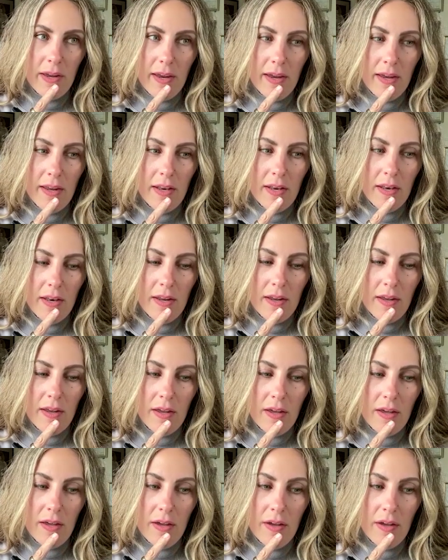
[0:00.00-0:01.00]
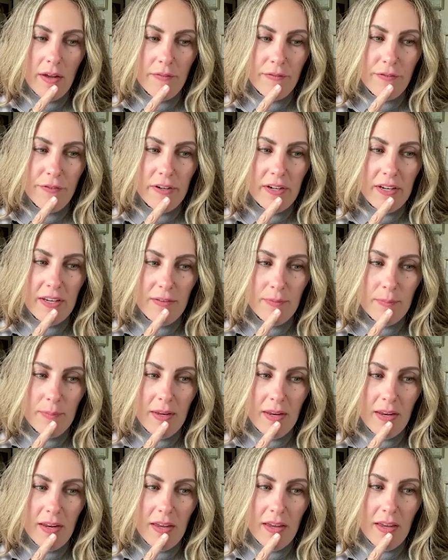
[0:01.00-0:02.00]
And forgive
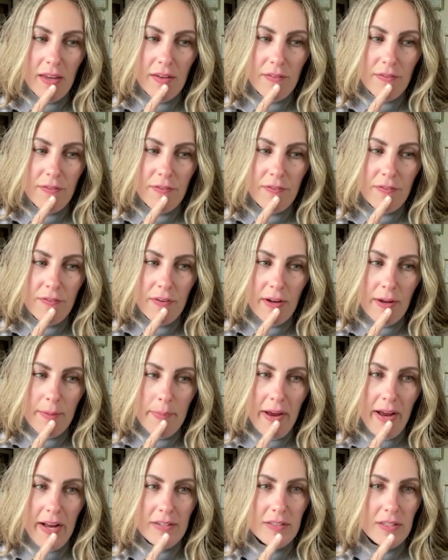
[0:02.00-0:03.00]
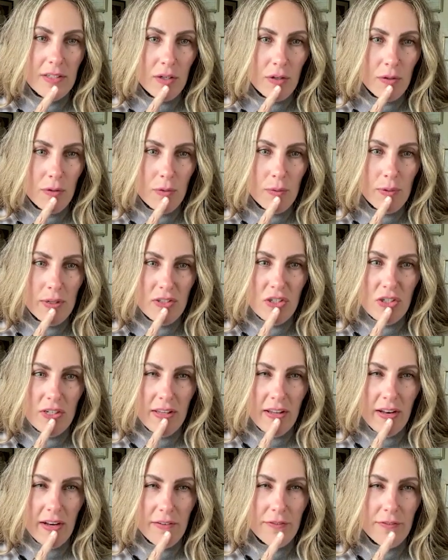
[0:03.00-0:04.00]
me if I'm asking you a
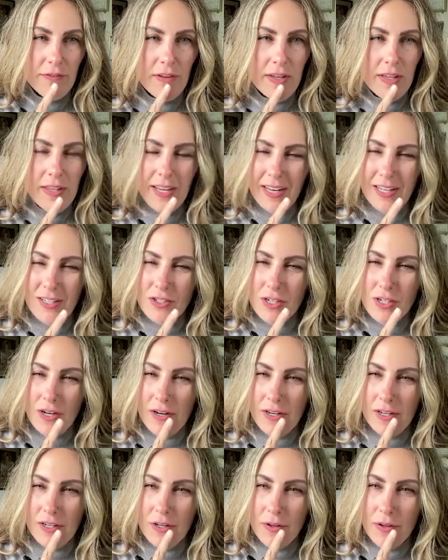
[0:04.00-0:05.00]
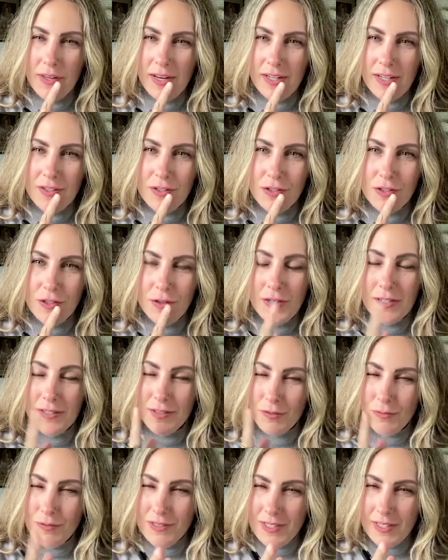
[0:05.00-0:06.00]
question that I feel like I should already know the answer to,
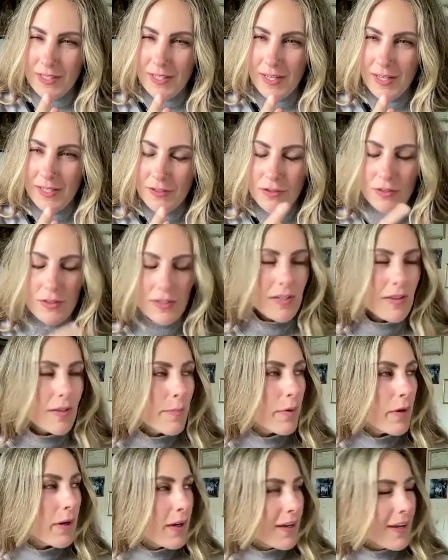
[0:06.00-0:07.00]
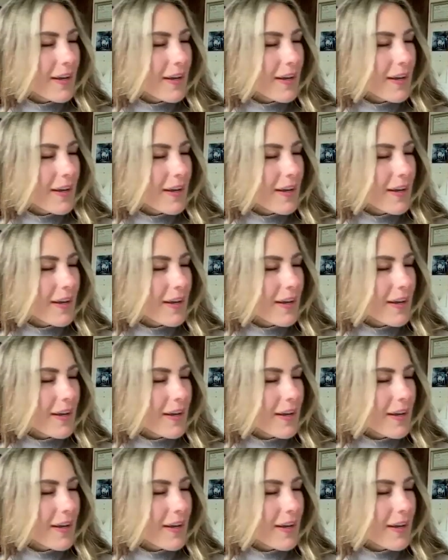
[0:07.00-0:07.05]
because you did answer it in the book.